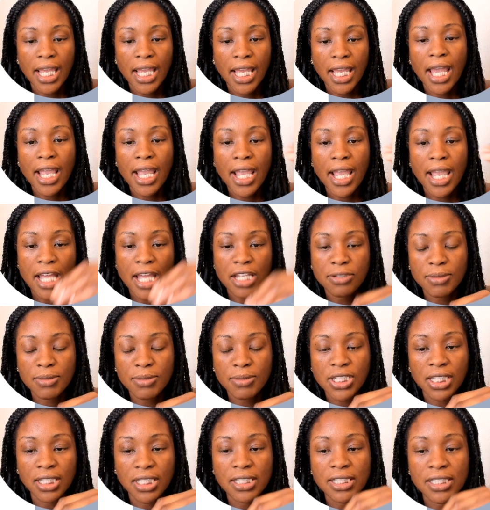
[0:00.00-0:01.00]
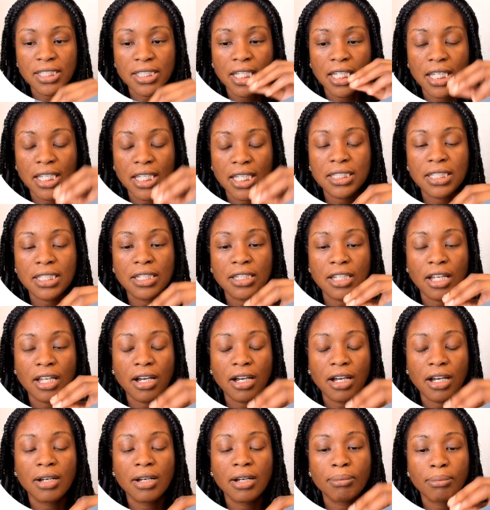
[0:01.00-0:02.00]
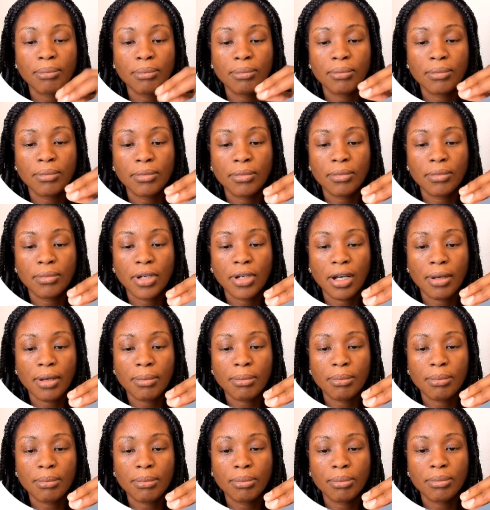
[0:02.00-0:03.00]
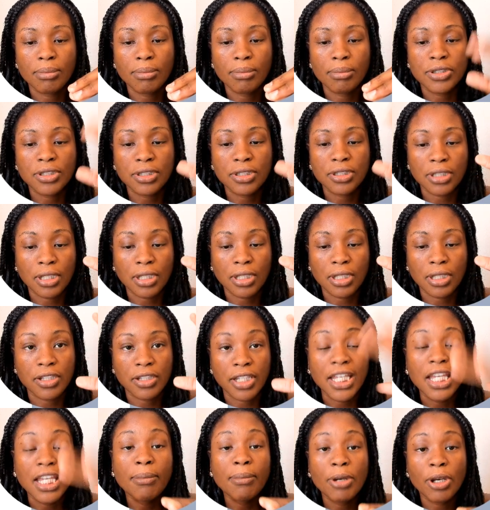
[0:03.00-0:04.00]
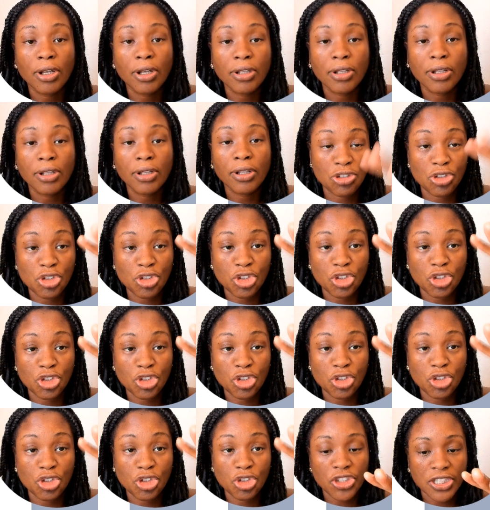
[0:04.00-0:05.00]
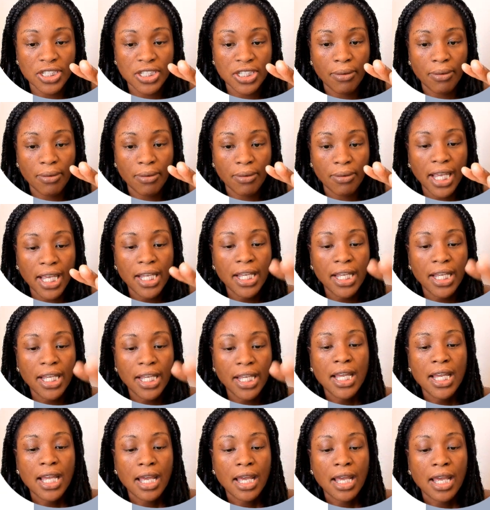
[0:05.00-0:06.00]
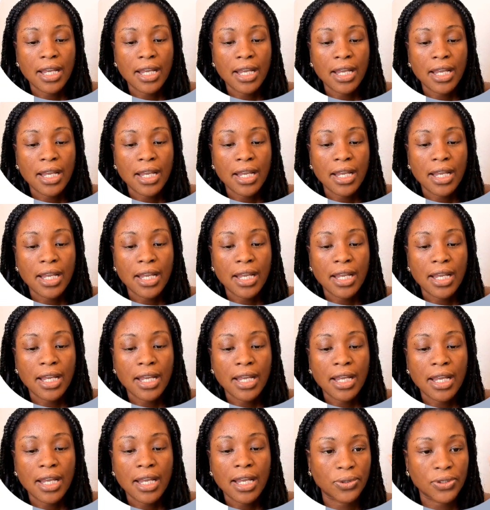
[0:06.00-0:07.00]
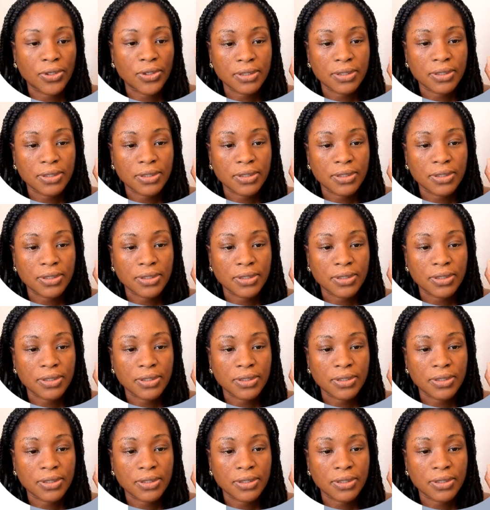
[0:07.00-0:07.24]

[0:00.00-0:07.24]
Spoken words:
AI Cash Machines is the emails that you just saw just now. Okay? Now I'm going to save the rules.